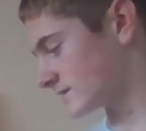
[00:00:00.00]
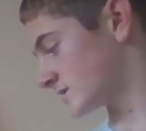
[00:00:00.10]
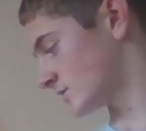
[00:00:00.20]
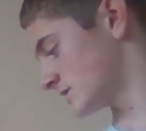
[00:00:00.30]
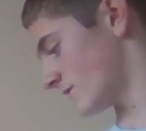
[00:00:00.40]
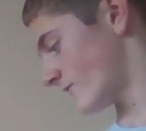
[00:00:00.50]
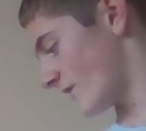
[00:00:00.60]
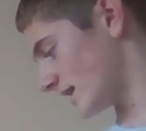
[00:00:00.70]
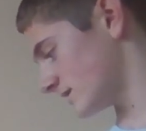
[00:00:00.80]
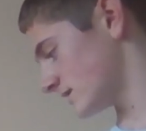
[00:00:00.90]
to
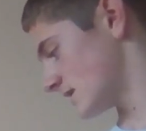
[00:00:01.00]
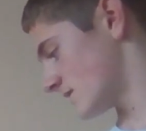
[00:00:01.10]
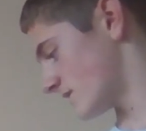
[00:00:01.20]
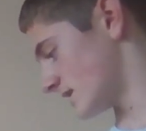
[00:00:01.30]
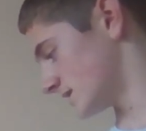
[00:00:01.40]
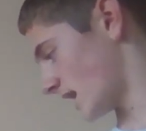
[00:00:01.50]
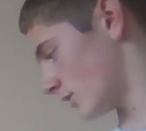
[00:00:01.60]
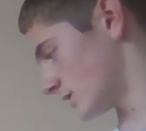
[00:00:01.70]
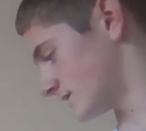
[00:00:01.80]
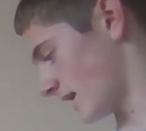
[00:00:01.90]
defend their now
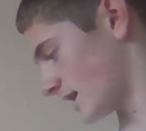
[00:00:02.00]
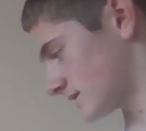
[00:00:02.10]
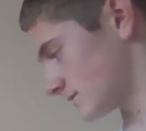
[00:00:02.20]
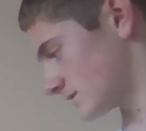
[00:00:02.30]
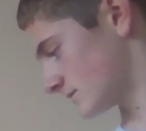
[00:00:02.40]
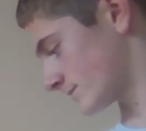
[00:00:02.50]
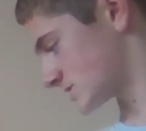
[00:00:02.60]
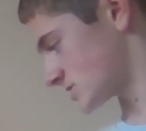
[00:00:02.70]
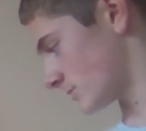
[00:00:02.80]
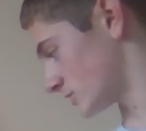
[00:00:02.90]
attacked
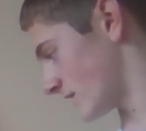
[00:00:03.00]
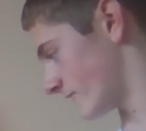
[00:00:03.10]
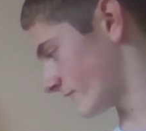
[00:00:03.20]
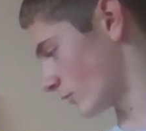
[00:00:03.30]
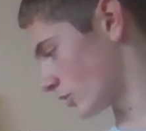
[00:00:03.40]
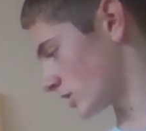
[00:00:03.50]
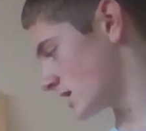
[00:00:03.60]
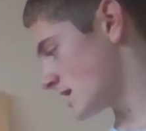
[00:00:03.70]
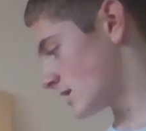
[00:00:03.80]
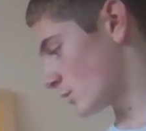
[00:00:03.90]
bishop on f4
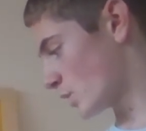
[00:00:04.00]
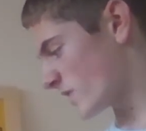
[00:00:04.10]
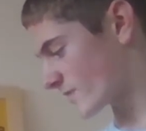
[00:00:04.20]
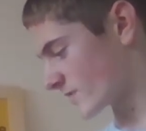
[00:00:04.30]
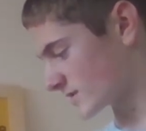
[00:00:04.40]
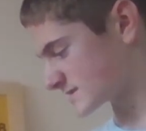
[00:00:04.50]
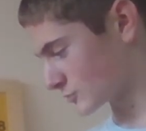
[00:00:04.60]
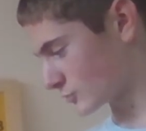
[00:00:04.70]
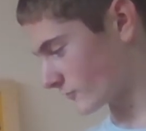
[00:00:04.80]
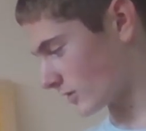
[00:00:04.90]
with this
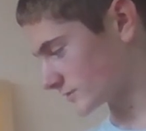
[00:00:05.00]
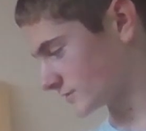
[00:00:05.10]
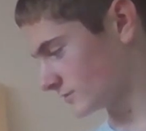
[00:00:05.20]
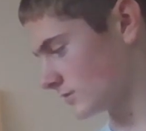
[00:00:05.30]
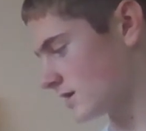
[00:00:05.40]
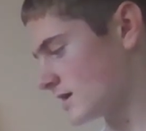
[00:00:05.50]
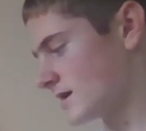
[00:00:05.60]
move too,